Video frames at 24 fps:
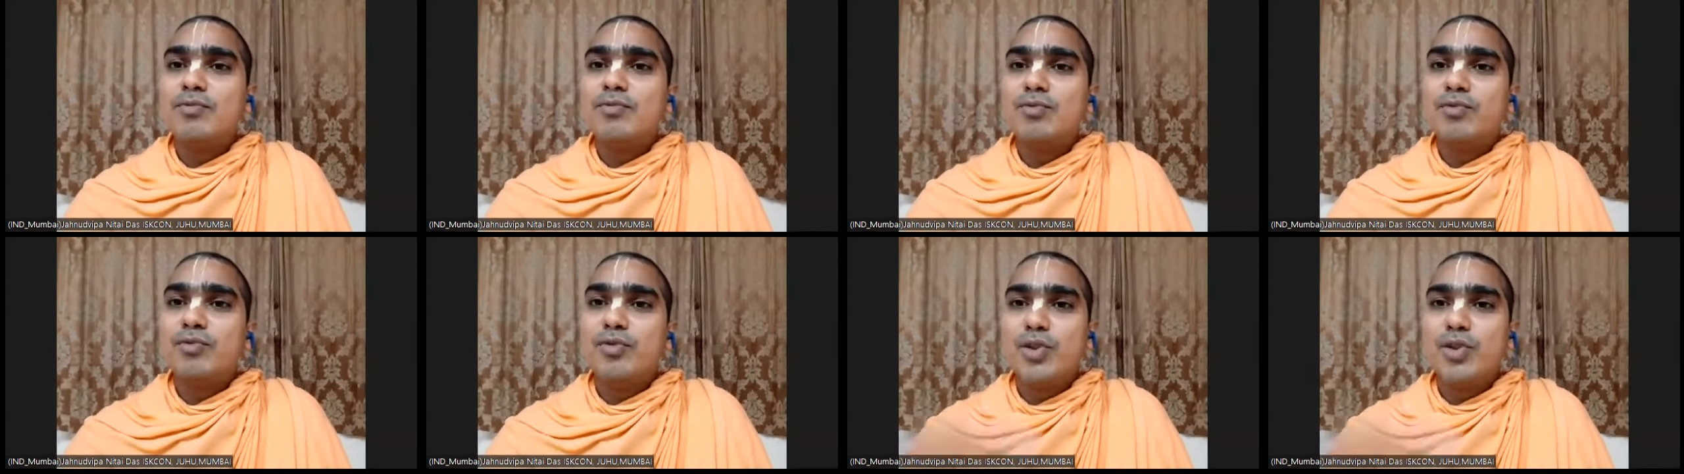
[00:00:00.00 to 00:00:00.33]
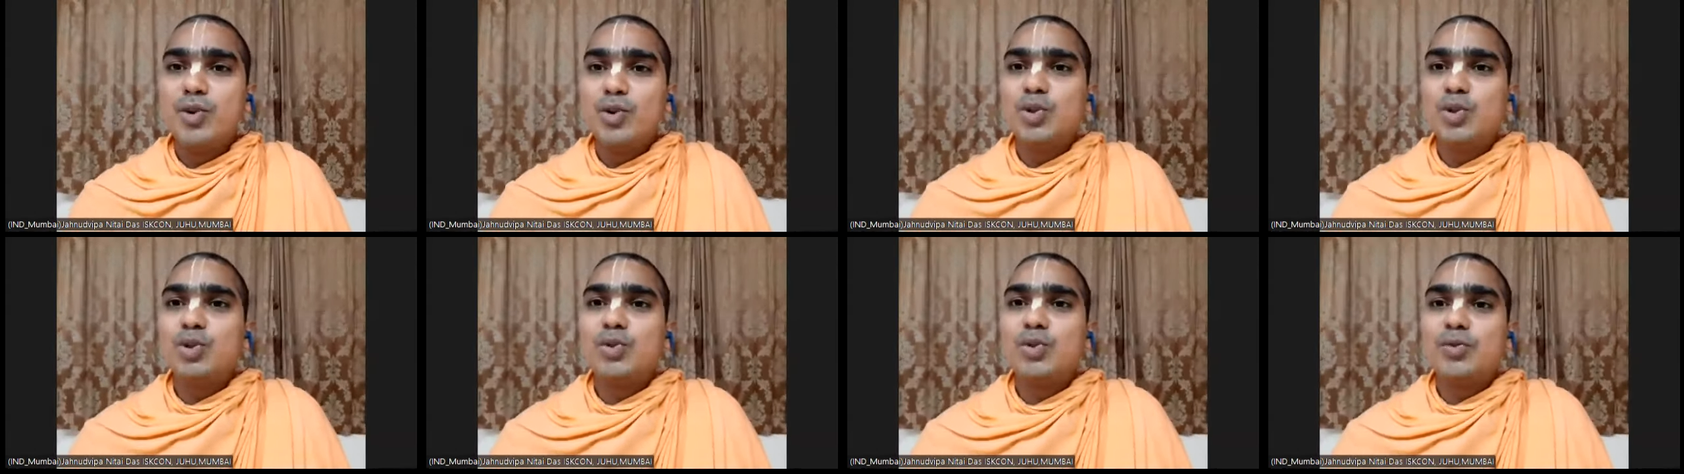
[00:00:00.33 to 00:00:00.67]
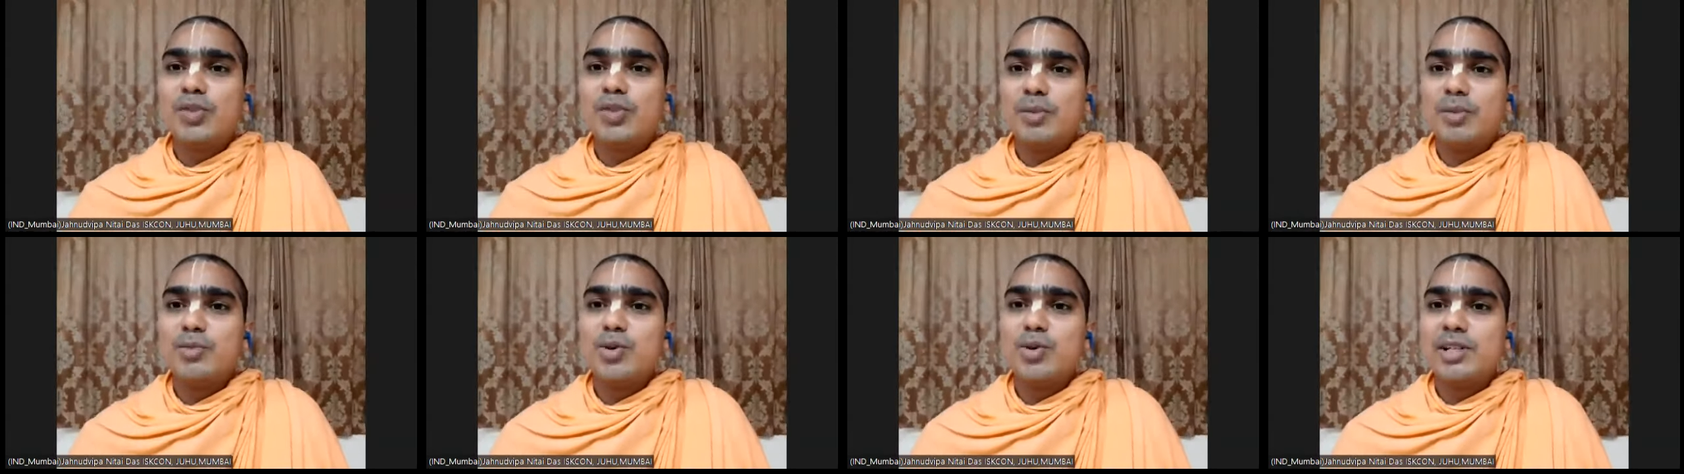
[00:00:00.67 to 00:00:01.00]
views
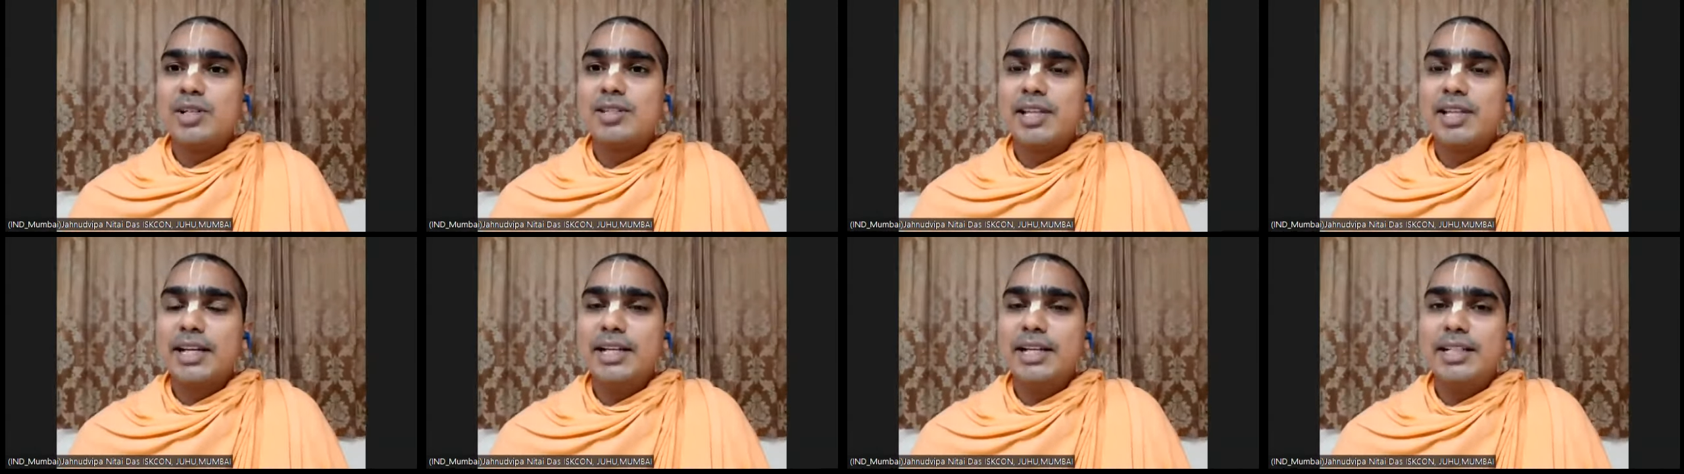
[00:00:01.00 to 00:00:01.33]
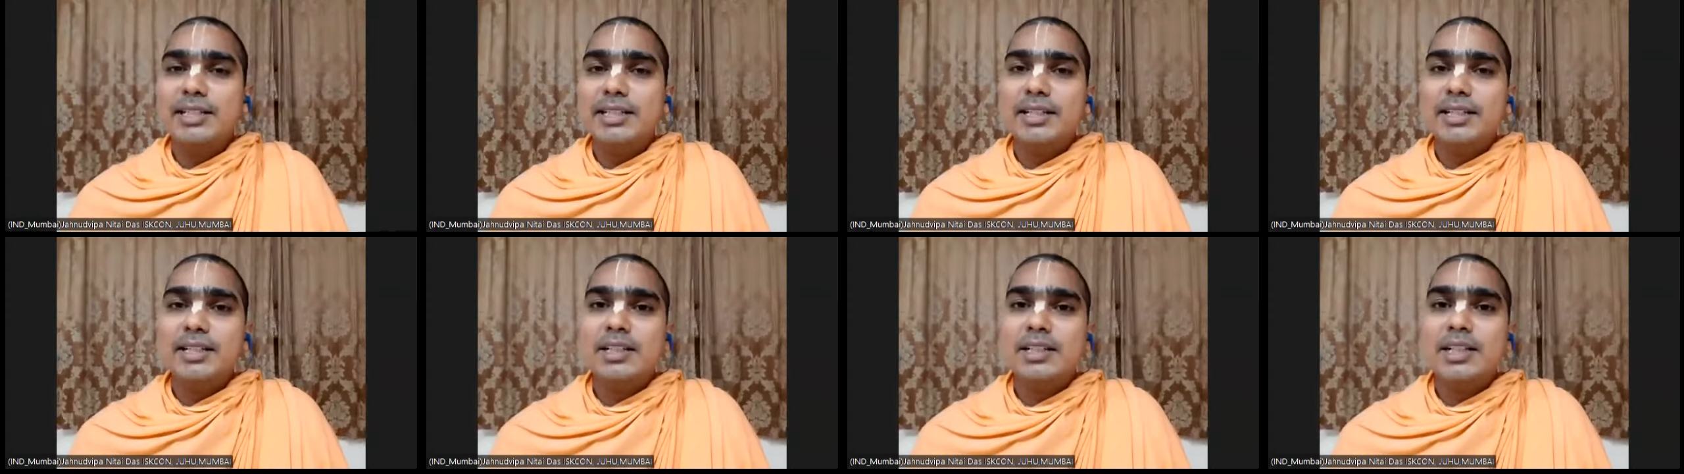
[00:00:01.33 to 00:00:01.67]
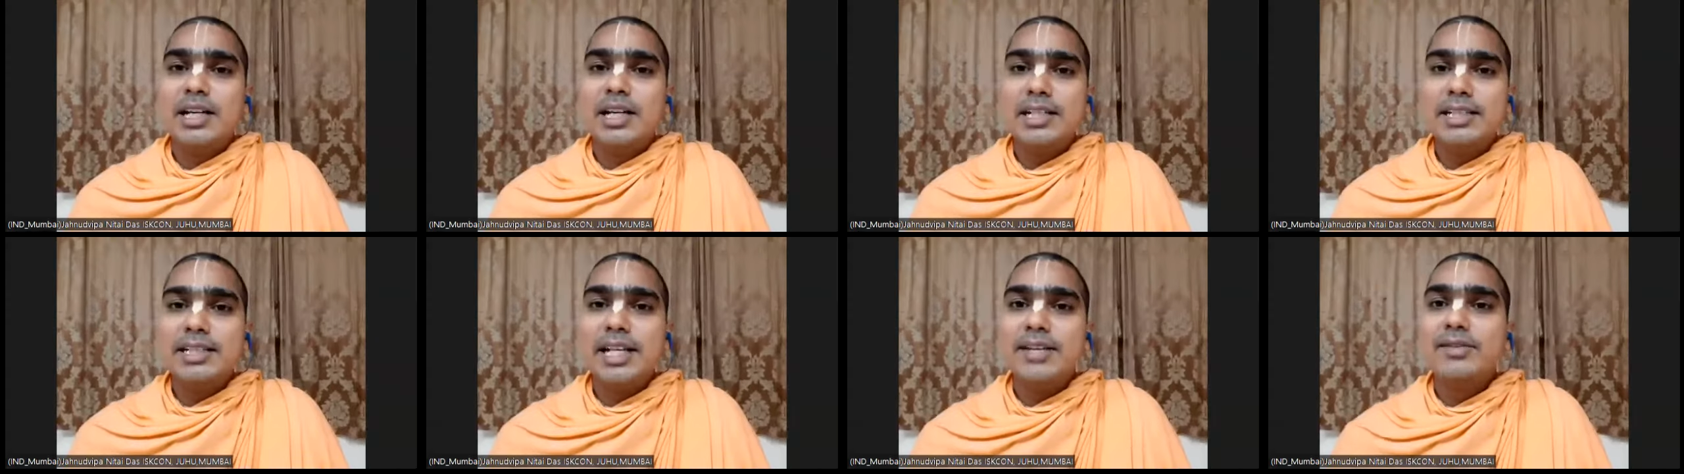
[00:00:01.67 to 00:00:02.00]
from your side,
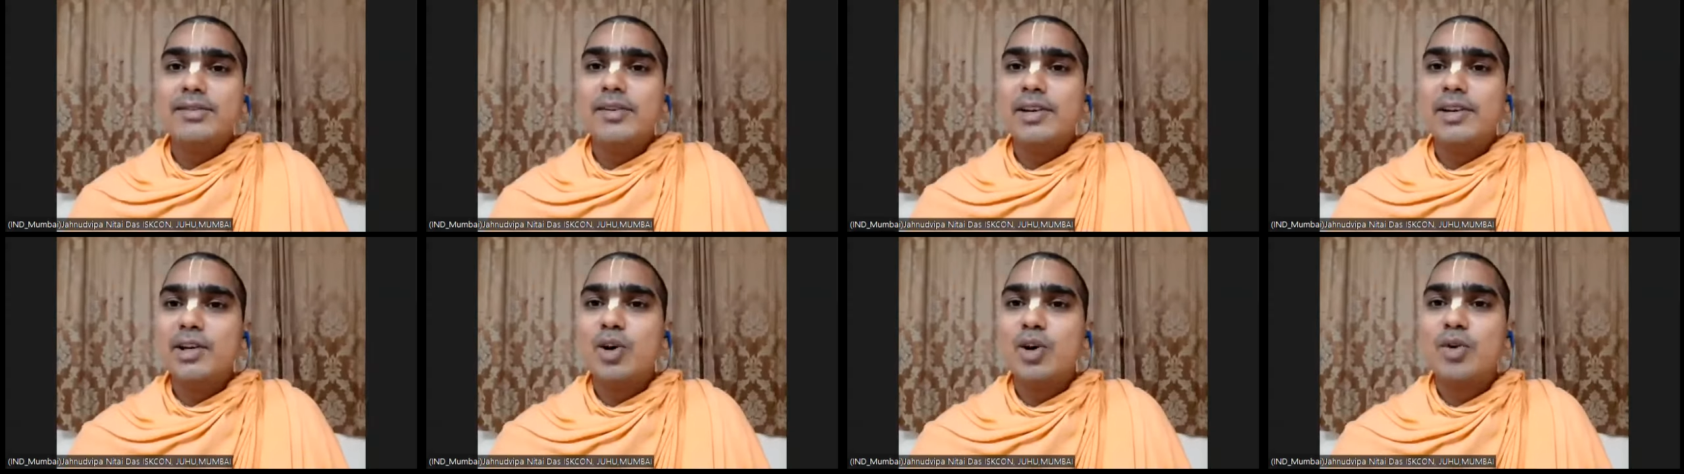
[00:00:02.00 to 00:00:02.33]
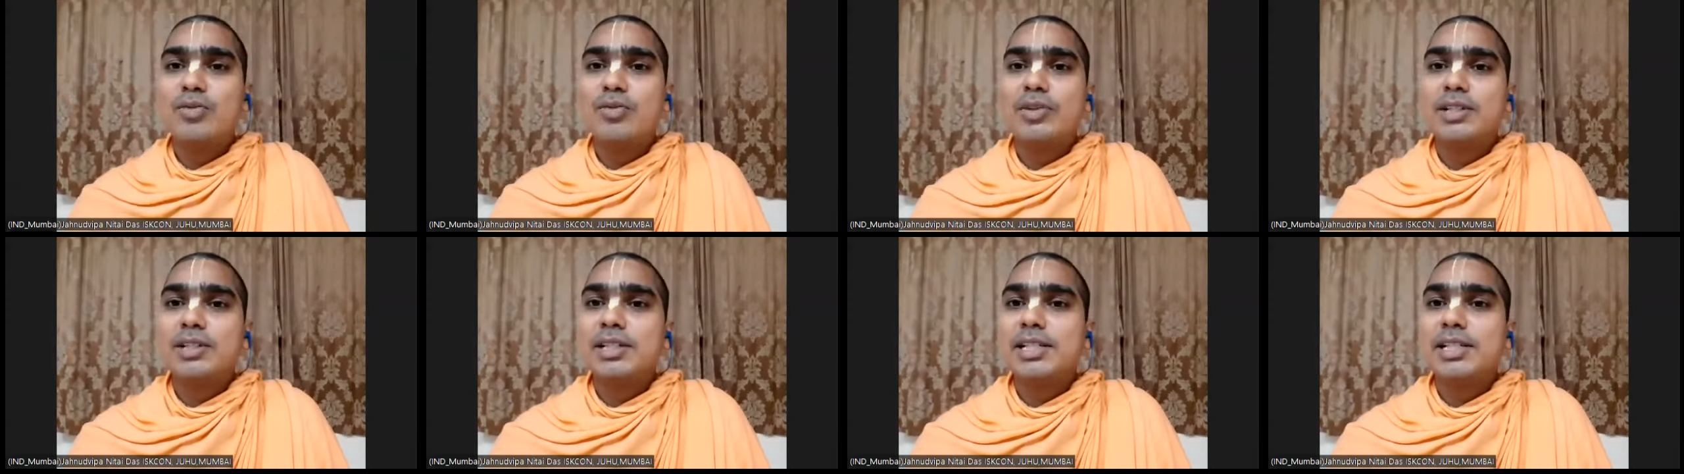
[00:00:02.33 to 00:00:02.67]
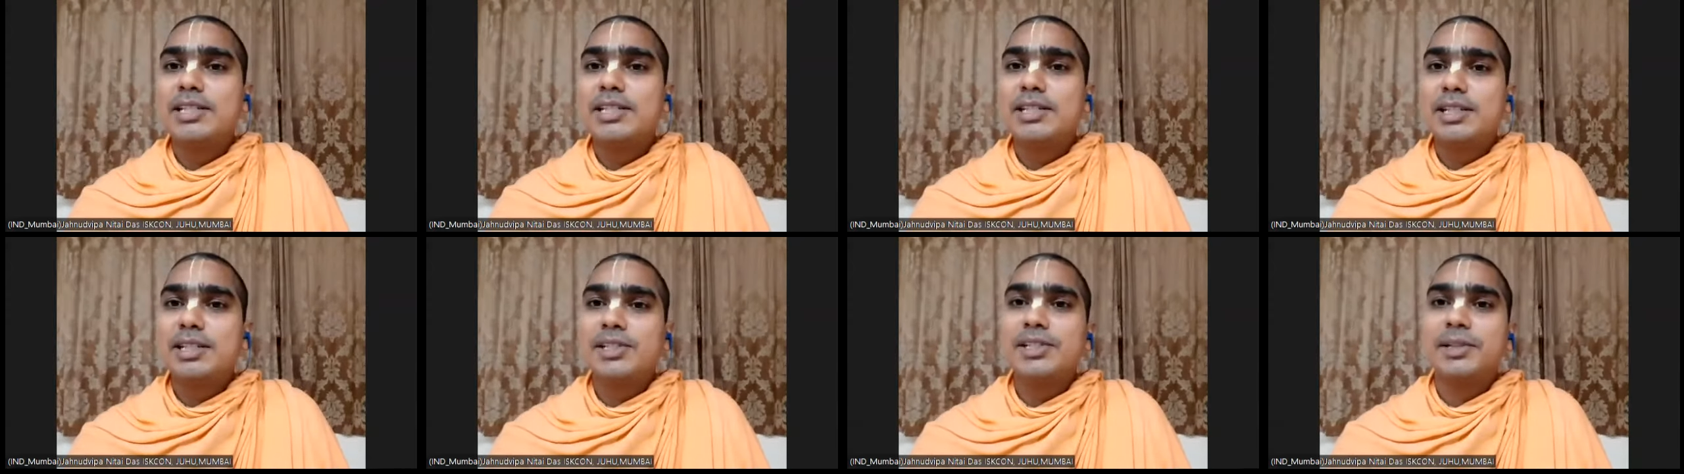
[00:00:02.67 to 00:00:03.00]
and then we will go for the
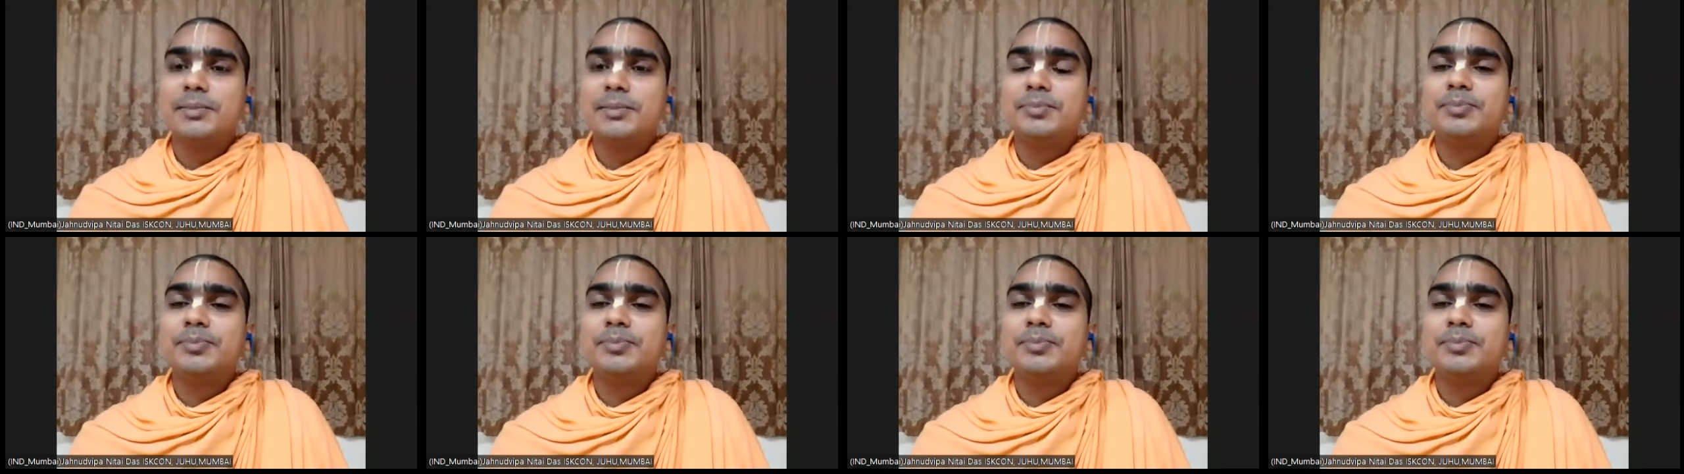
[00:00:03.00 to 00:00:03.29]
discussion.